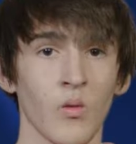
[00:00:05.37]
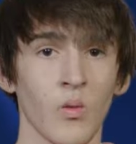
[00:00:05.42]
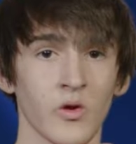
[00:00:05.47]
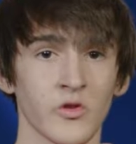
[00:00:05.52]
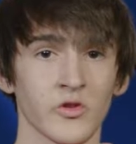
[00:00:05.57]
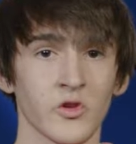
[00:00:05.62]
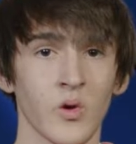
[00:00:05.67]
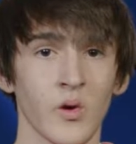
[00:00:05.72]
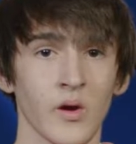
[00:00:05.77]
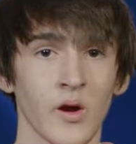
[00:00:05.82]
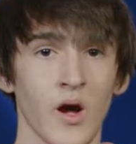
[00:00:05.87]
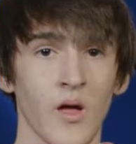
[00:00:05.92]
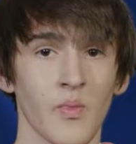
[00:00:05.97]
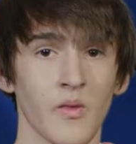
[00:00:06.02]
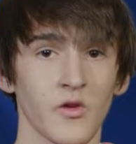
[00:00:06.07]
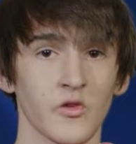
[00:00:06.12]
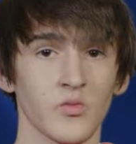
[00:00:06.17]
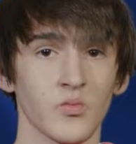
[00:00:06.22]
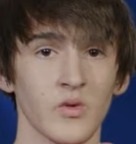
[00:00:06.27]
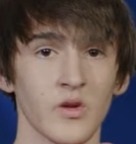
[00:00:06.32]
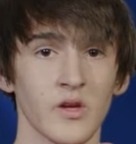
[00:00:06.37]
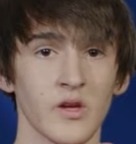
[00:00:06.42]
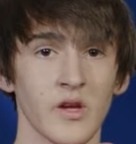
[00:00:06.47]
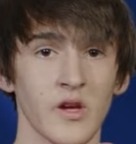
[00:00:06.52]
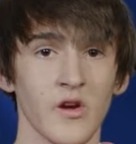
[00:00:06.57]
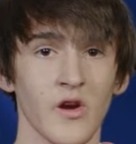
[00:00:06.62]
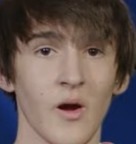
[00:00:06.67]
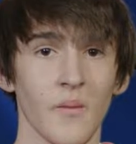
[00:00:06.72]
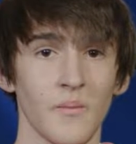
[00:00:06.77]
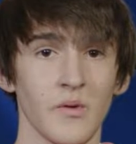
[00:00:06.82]
what's going on this week
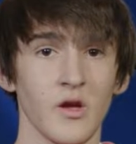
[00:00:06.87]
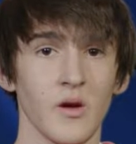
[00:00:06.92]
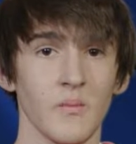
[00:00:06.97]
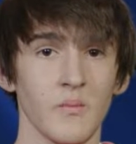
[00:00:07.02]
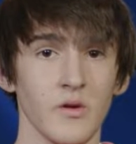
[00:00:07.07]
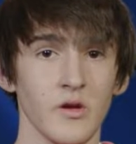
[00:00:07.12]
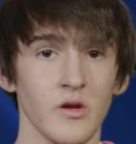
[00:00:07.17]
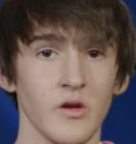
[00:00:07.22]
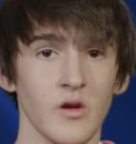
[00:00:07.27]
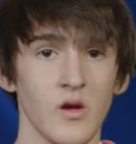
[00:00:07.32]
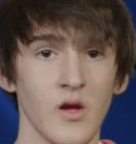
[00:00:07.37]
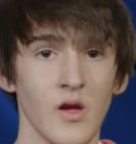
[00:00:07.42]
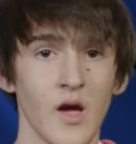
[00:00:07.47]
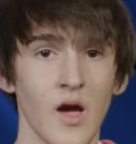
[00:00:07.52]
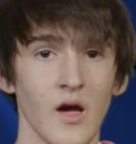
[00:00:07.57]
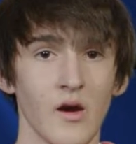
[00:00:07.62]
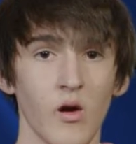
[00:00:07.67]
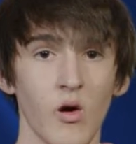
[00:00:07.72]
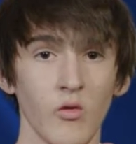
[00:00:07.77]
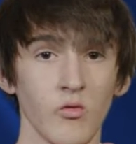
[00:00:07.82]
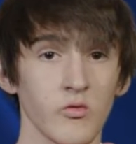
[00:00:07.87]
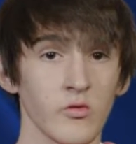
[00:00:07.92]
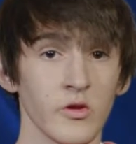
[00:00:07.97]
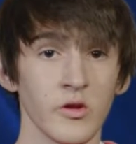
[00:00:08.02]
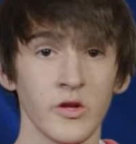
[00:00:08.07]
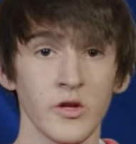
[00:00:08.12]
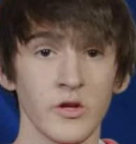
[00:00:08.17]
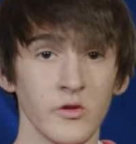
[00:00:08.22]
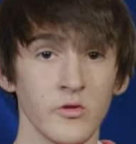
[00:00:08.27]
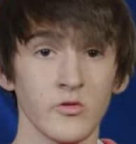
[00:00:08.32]
here at BMB, and
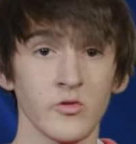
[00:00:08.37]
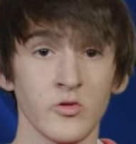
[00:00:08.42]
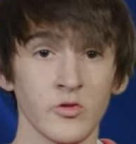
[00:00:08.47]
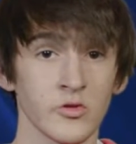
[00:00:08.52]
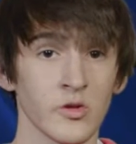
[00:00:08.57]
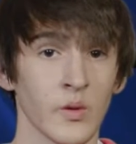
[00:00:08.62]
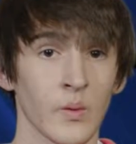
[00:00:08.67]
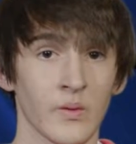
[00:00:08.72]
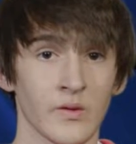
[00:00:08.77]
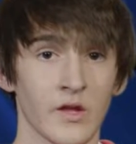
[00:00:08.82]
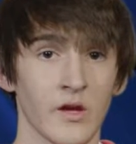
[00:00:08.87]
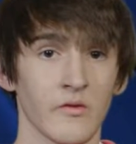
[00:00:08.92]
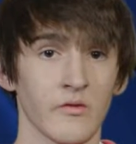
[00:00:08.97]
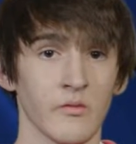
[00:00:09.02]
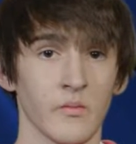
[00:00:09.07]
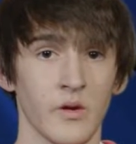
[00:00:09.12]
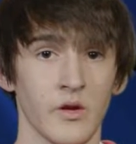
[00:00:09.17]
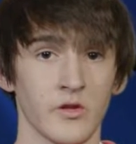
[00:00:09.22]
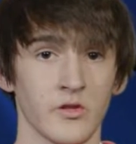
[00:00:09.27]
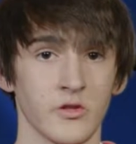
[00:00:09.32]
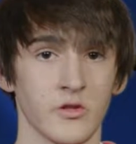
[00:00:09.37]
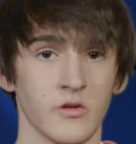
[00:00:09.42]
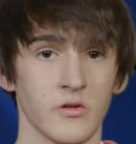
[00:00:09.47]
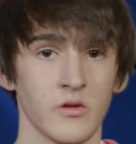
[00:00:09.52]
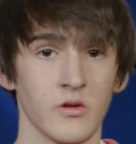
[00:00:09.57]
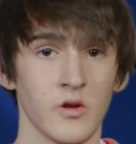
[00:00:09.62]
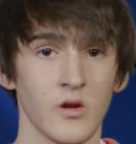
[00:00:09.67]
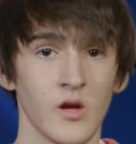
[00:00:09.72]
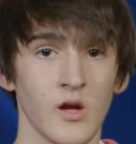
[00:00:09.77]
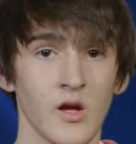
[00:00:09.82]
hopefully you do something with that information.
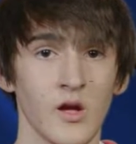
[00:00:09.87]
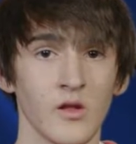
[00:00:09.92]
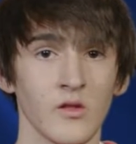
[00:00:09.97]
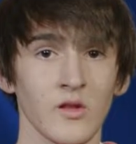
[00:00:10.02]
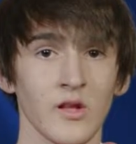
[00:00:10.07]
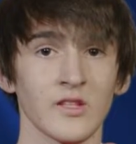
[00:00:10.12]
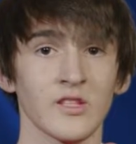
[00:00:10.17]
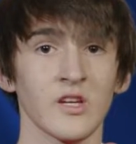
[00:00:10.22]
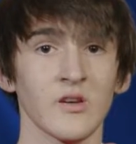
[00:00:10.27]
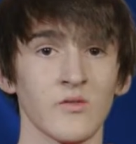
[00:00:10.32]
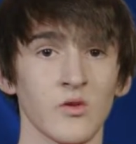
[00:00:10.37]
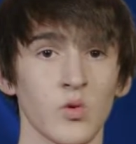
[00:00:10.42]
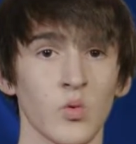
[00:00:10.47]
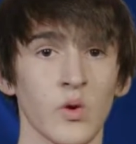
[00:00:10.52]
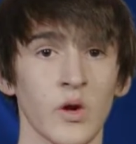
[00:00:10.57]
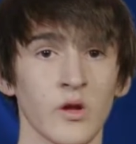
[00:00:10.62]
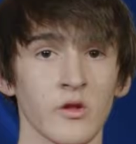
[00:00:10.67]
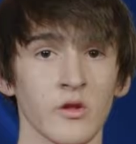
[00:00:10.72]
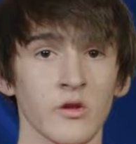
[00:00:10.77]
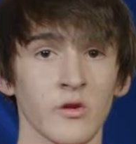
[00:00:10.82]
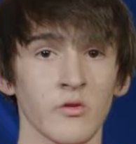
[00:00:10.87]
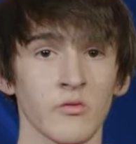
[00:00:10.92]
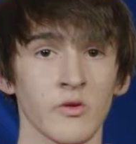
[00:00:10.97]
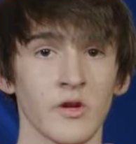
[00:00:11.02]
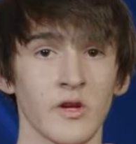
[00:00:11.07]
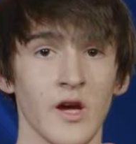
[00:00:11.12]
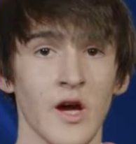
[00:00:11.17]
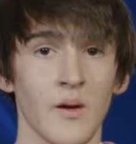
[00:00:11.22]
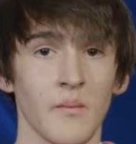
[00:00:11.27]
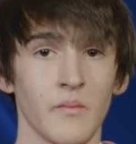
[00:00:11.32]
Let's give a quick little
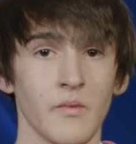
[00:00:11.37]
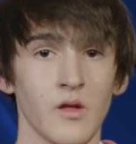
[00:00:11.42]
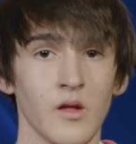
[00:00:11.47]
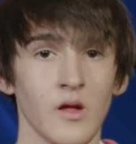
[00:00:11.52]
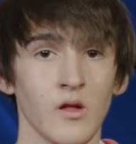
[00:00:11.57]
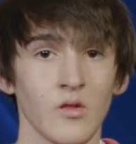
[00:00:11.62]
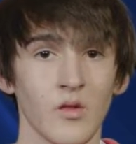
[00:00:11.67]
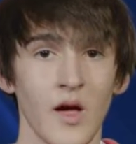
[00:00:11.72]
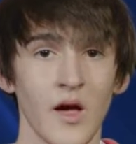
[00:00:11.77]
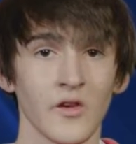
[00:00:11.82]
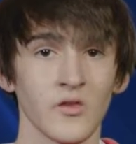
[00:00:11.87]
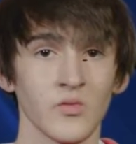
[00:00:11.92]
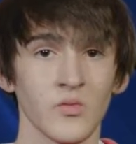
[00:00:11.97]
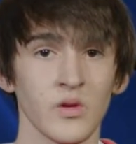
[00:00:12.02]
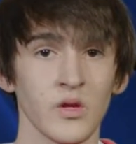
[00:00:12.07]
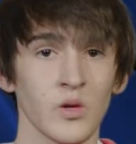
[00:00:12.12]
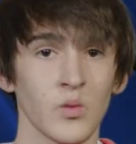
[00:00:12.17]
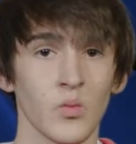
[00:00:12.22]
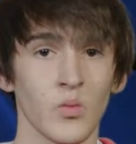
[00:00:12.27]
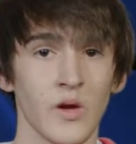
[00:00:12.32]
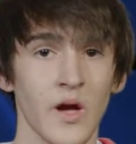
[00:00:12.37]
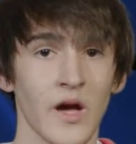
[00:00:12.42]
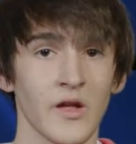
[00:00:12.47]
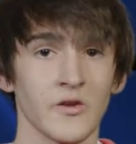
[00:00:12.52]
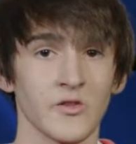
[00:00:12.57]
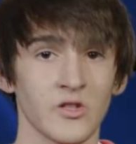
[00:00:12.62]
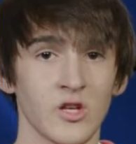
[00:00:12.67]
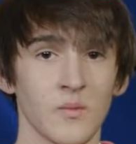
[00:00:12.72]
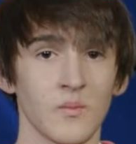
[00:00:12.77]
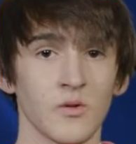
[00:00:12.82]
recap. Last week, we had your
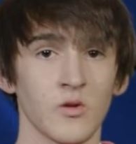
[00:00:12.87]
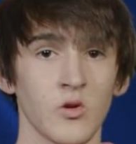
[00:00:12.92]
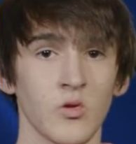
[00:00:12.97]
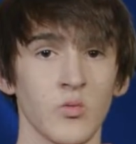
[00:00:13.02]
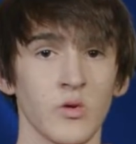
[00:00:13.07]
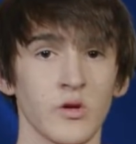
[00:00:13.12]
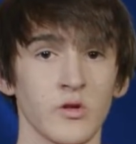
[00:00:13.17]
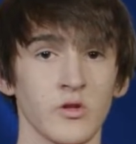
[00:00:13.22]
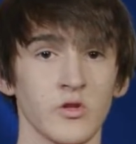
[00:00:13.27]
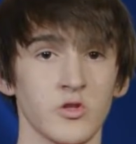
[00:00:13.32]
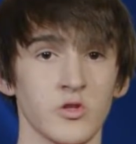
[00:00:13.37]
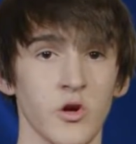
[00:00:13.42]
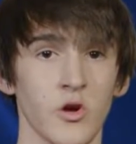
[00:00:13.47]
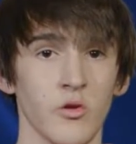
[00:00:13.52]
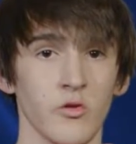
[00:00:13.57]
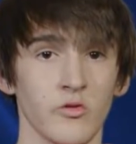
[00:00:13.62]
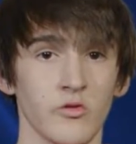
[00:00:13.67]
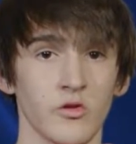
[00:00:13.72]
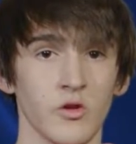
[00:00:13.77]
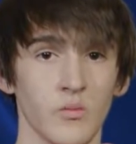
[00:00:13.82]
typical weekly shows, the